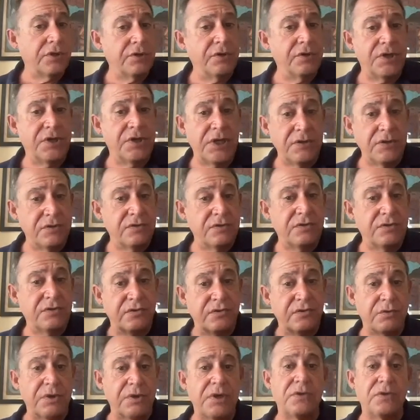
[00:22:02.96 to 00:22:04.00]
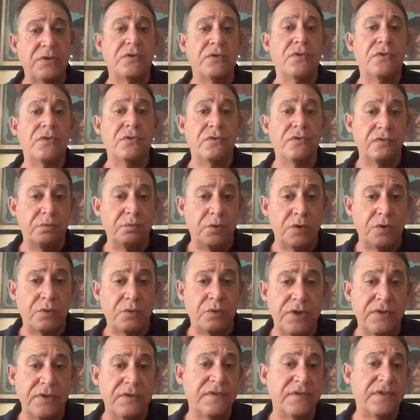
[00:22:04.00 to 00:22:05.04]
endangered, just threatened, there's more
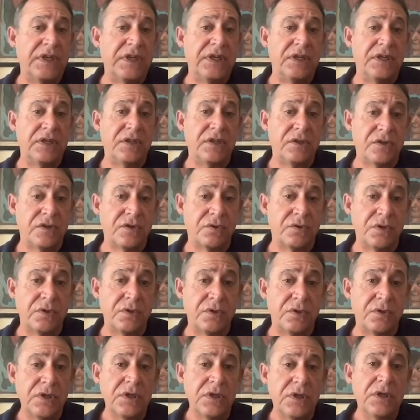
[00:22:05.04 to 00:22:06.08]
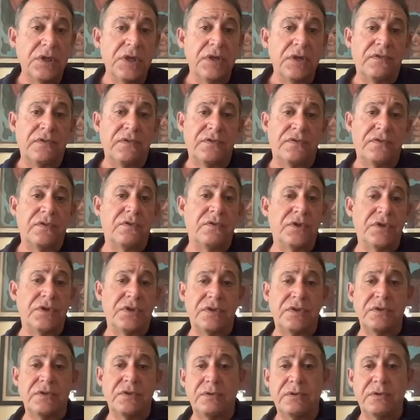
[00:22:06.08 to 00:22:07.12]
whales eating the krill. So that
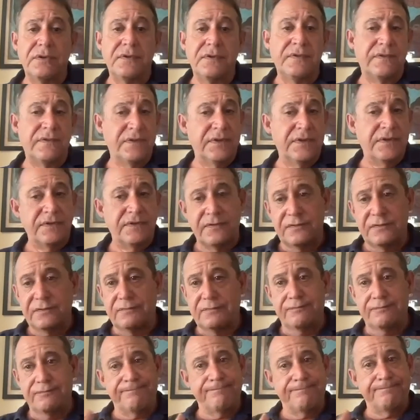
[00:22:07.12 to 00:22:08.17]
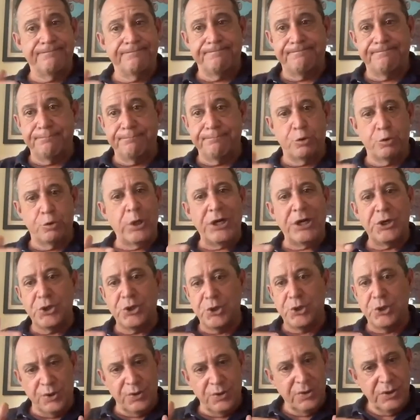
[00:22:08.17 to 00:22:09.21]
there is this
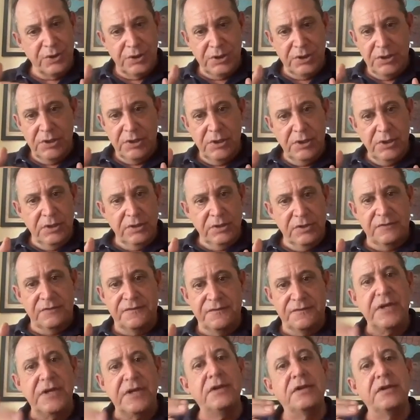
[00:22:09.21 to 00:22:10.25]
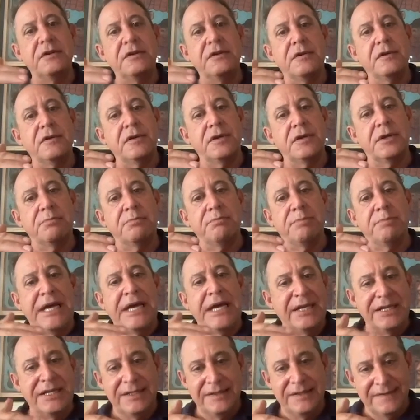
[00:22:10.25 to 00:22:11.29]
pressure to find a
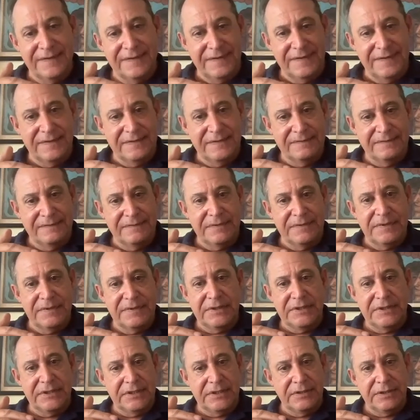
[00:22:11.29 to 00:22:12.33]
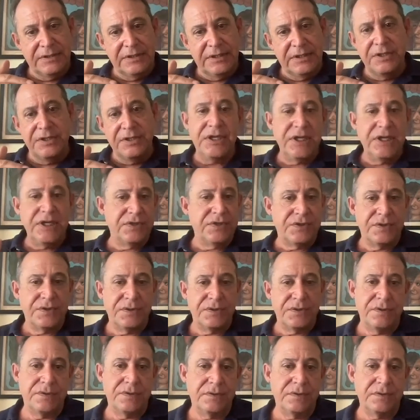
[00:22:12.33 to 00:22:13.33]
balance in nature.